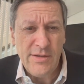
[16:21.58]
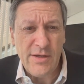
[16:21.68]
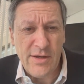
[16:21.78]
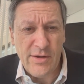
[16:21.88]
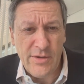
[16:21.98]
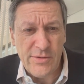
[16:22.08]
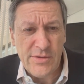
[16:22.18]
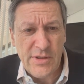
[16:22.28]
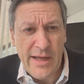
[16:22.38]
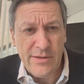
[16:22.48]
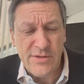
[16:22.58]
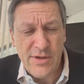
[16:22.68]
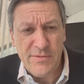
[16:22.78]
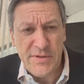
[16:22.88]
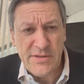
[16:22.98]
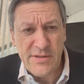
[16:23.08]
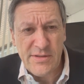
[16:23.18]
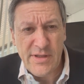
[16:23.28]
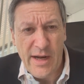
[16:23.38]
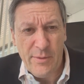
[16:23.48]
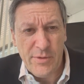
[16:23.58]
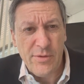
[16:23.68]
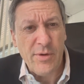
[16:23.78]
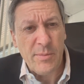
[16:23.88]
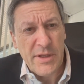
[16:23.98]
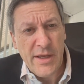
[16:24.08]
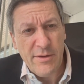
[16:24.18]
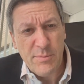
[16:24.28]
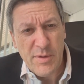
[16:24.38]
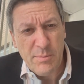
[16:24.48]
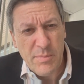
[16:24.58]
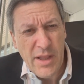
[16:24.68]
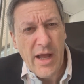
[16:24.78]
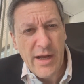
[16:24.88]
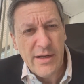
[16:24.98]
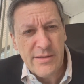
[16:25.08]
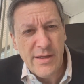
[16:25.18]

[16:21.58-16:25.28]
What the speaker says: to go use cloud services that I would normally have been blocked.